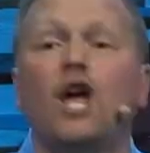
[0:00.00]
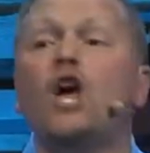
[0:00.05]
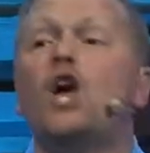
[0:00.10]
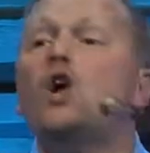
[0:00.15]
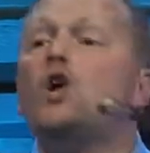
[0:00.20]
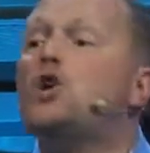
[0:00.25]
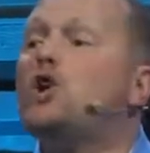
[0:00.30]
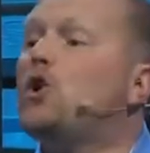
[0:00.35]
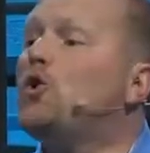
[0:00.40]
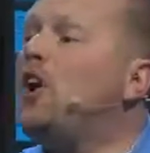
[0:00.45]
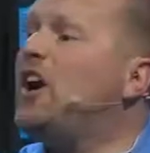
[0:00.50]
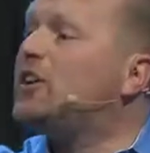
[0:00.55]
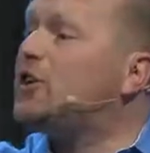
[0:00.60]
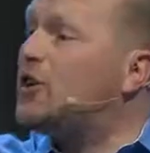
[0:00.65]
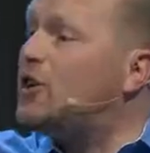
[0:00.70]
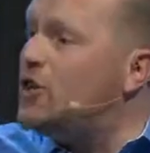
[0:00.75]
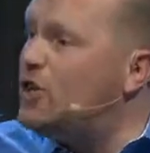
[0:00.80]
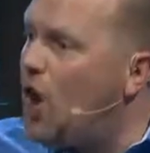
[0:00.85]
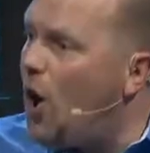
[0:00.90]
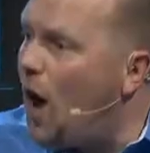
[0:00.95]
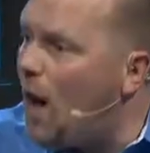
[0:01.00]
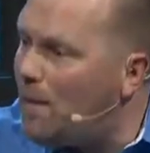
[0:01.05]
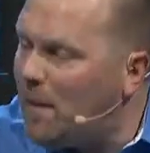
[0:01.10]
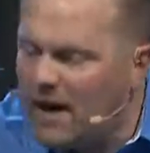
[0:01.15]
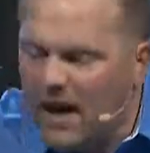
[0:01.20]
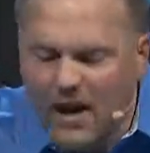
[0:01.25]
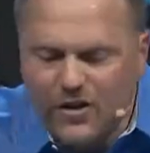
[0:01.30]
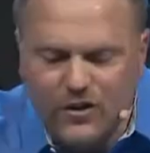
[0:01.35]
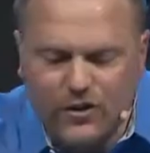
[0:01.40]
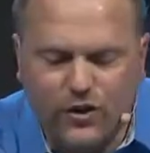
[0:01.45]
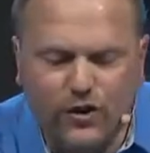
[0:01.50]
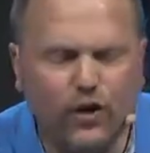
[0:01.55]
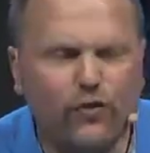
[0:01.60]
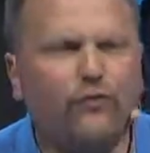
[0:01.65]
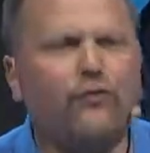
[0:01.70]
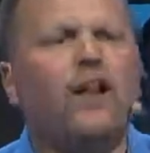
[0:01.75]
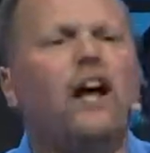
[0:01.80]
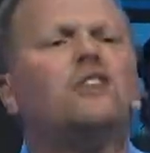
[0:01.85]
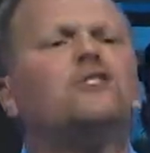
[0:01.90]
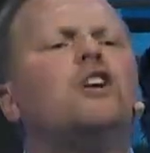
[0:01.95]
you're under no obligation to your
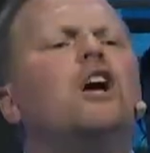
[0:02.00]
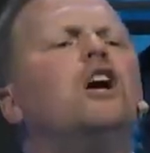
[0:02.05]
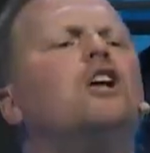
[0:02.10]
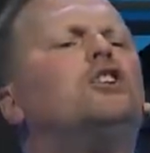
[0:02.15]
flesh.